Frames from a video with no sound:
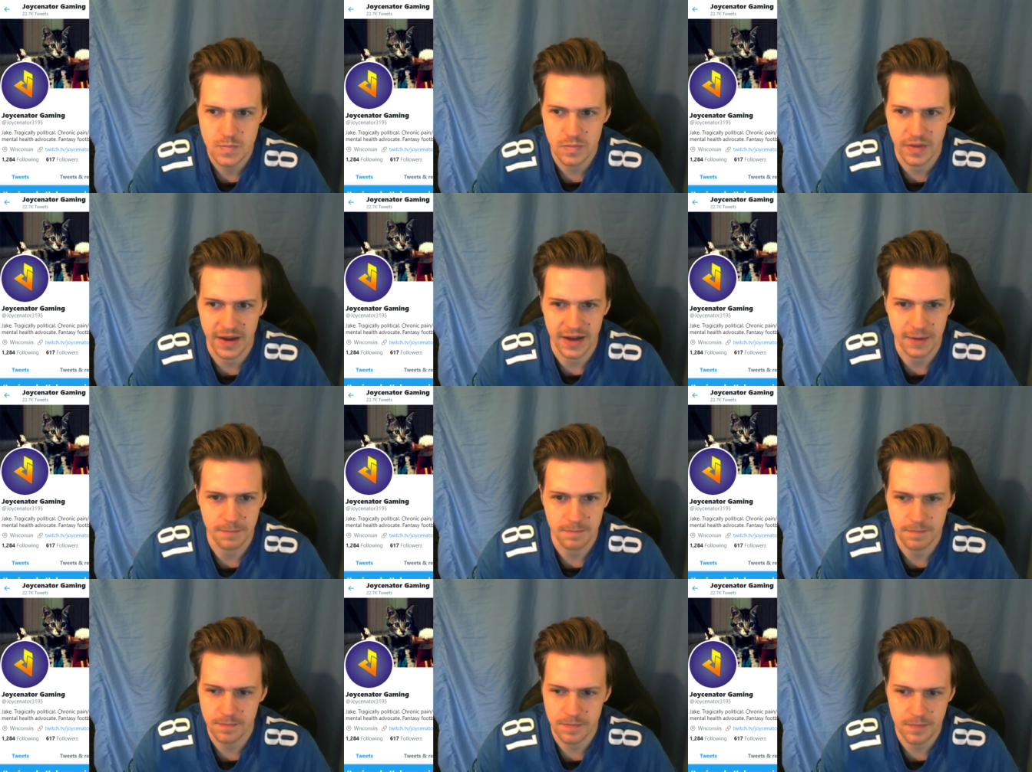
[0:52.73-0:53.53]
Like
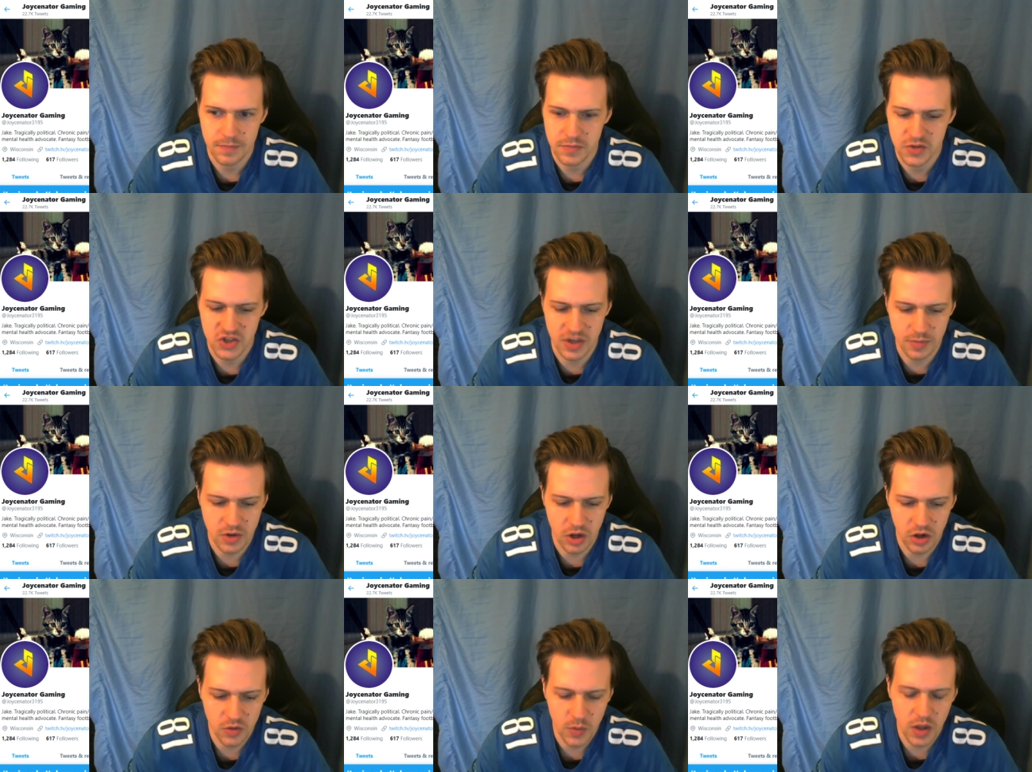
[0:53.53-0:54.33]
Jim
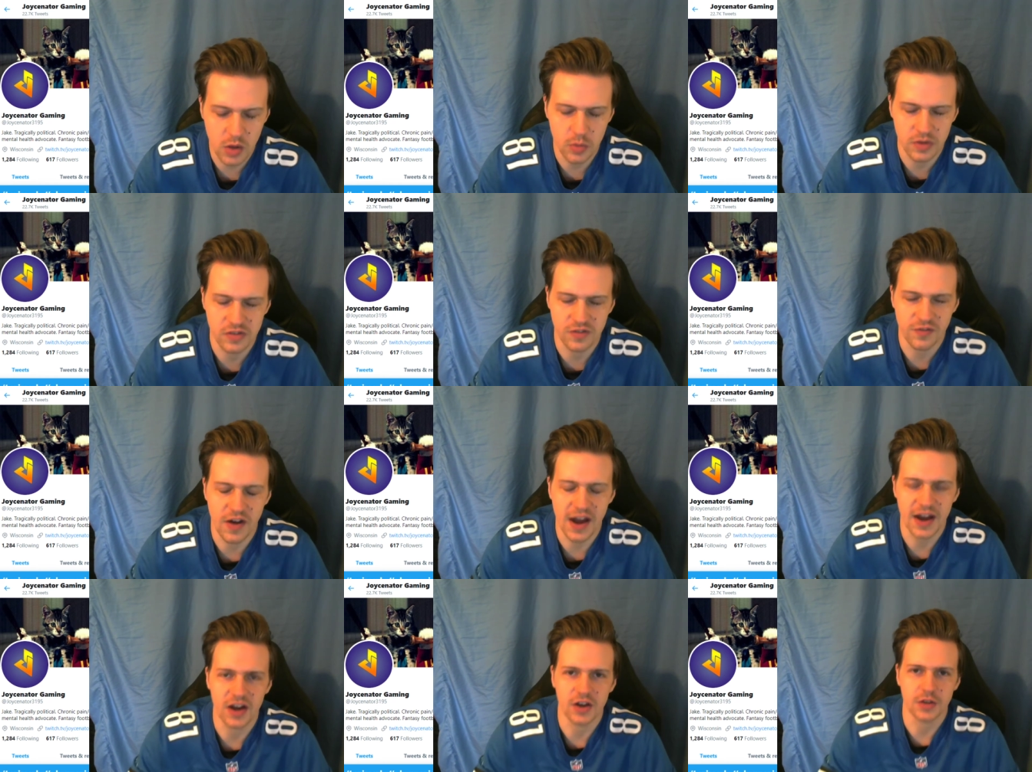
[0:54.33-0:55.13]
Caldwell was
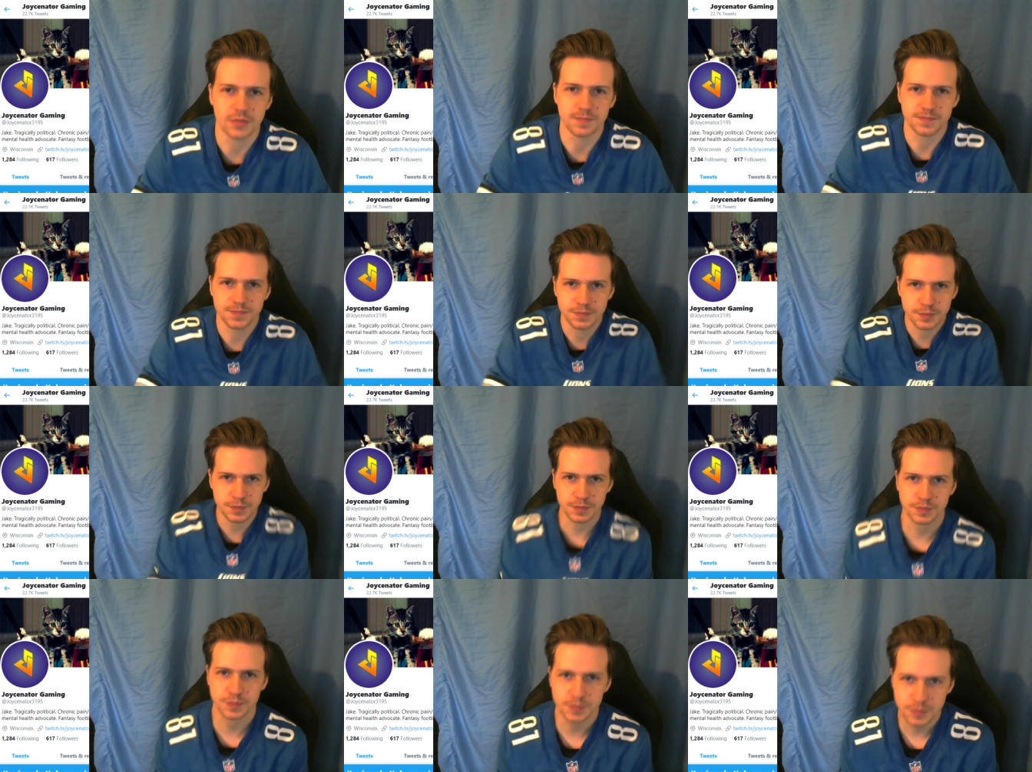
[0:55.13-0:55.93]
fired
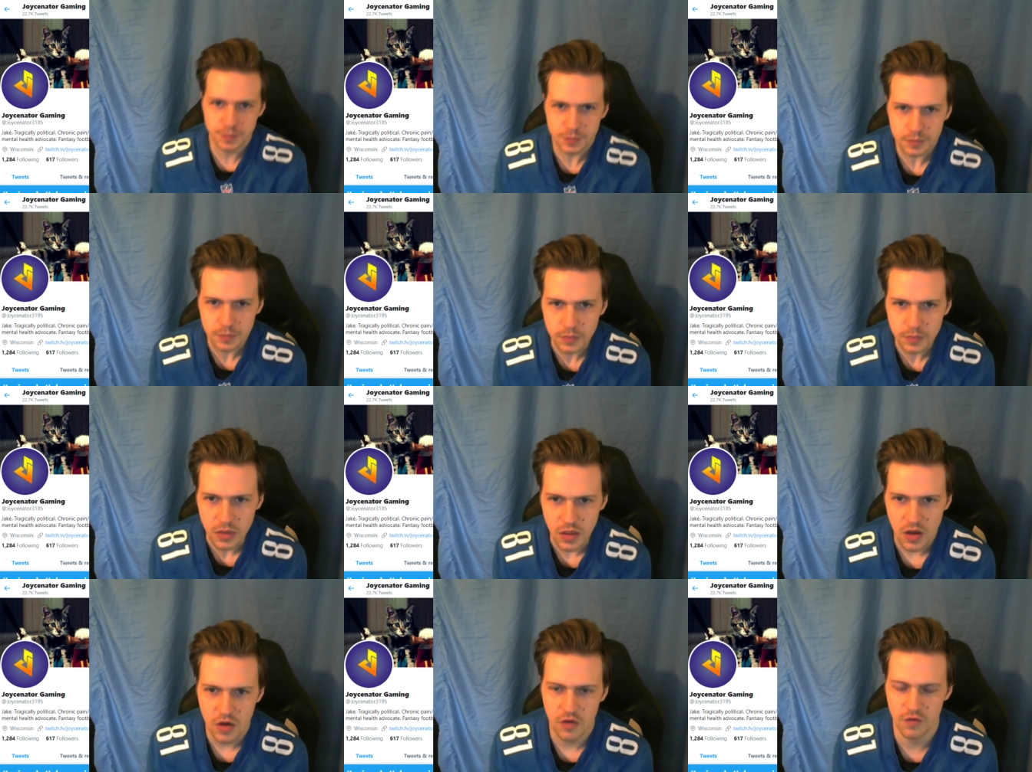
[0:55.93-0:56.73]

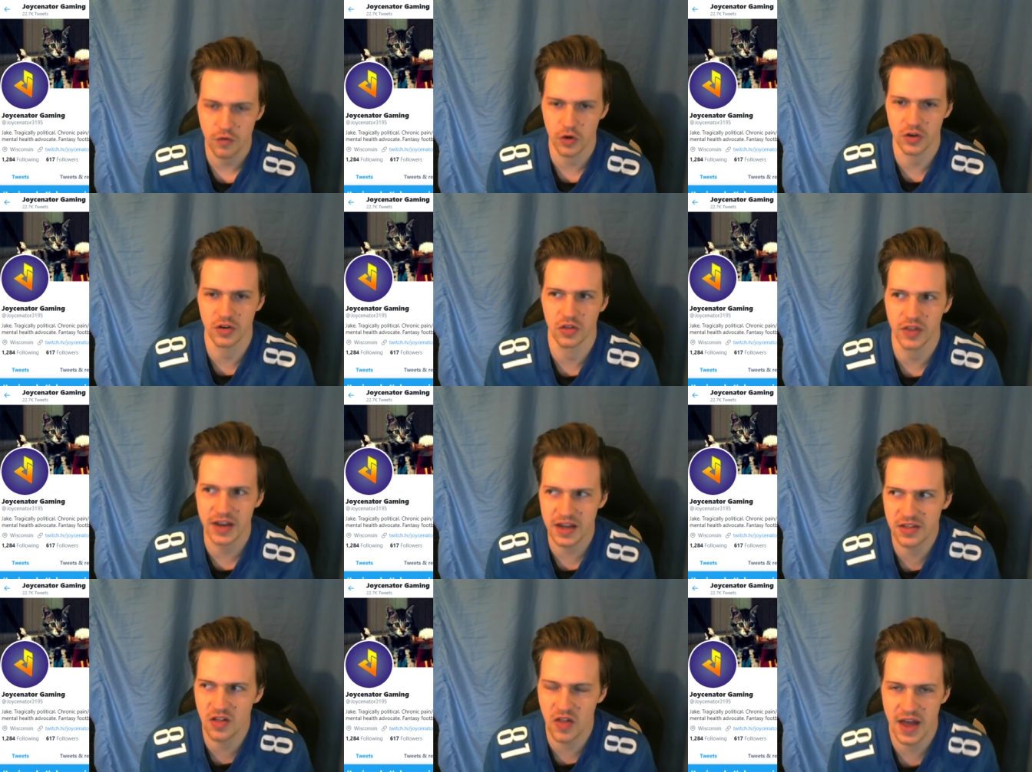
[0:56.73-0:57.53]
for
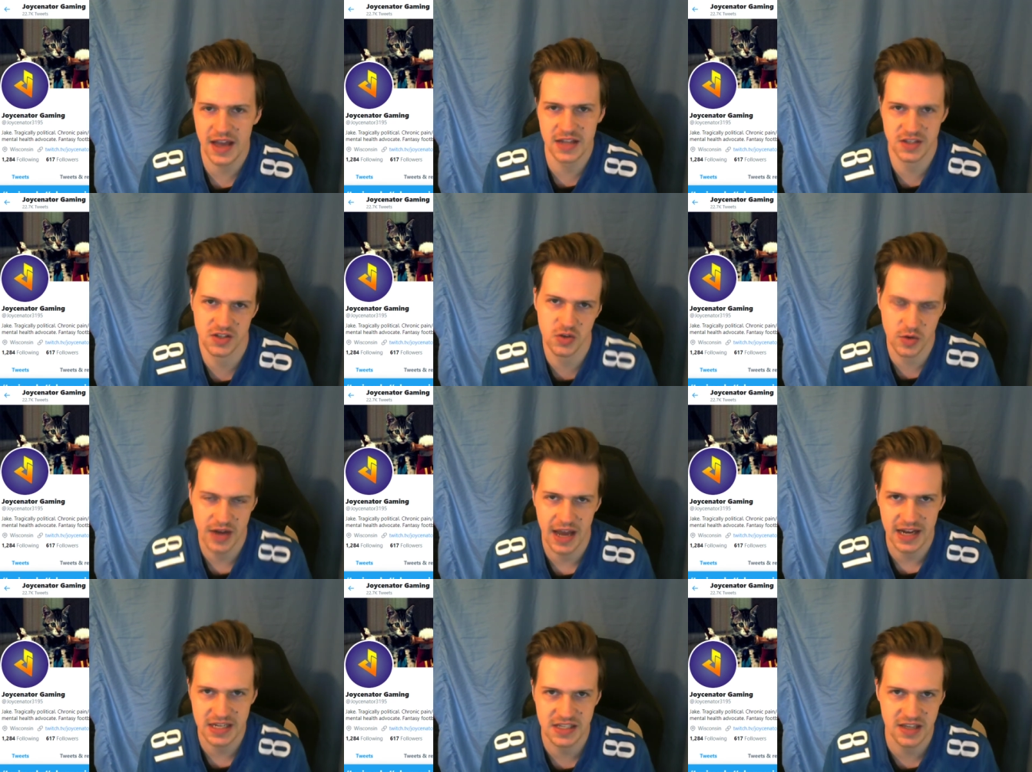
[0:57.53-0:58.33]
leading the Lions to a
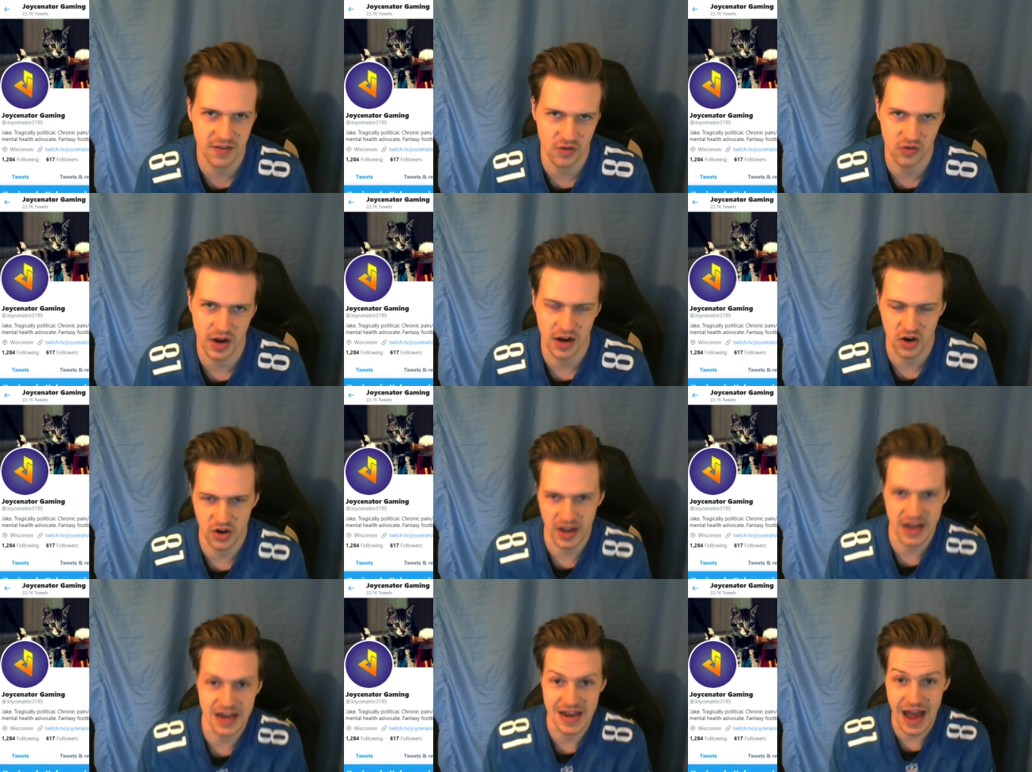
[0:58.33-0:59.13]
9 and 7 record
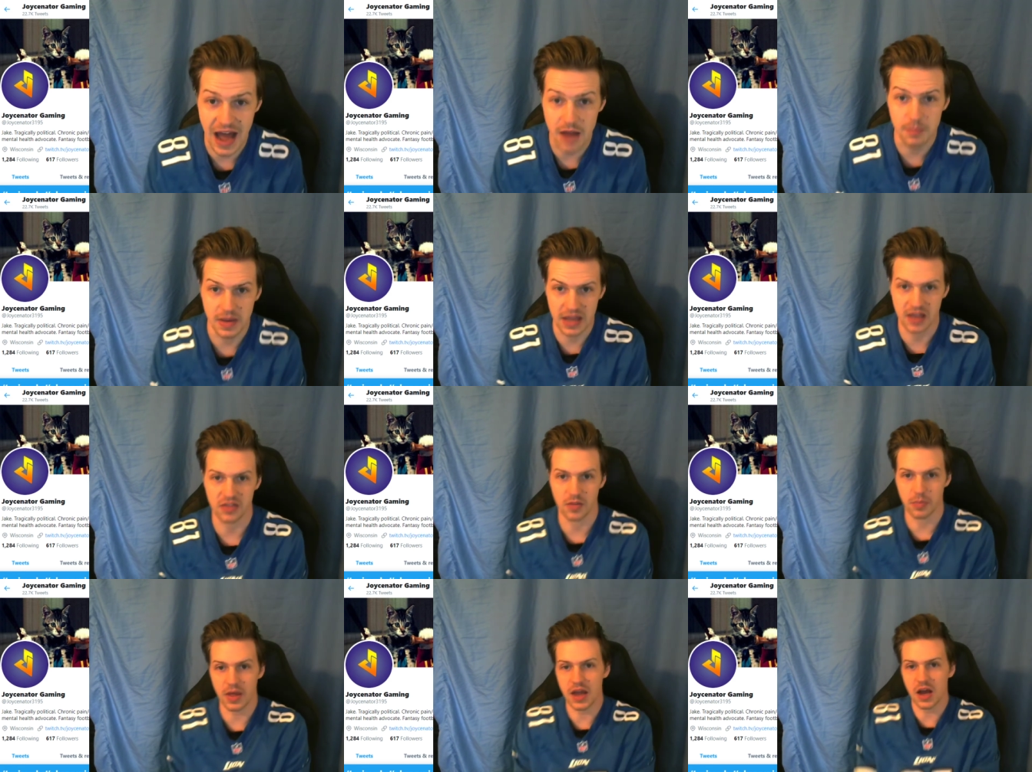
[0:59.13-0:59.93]
and not making
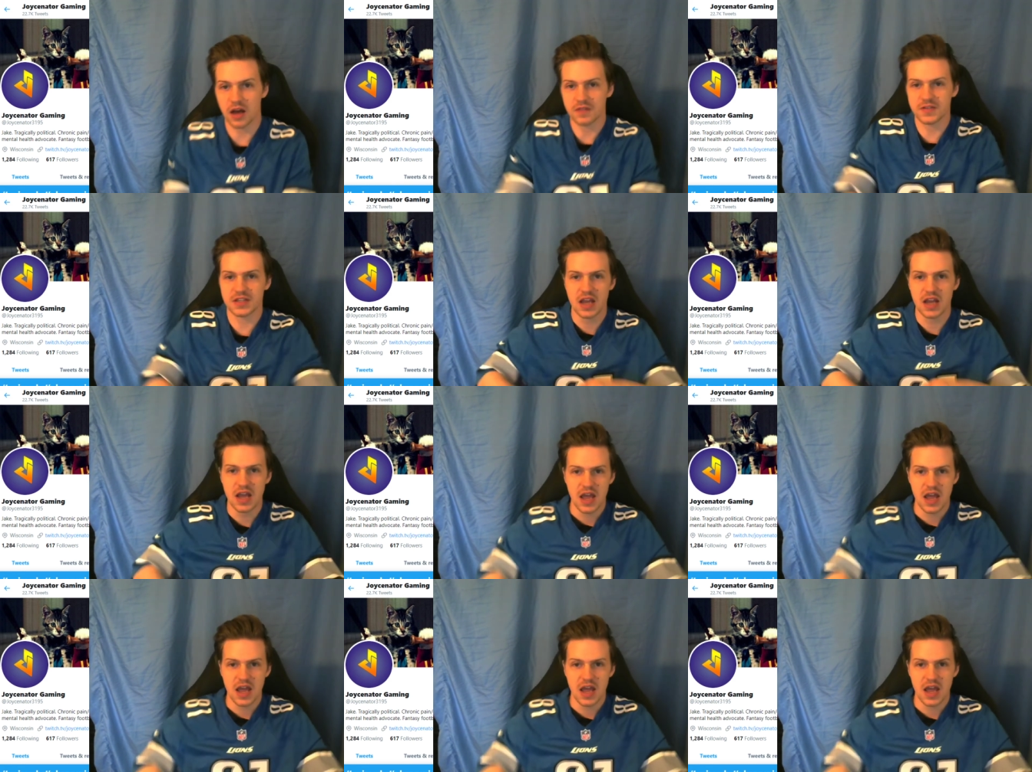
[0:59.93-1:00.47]
the playoffs.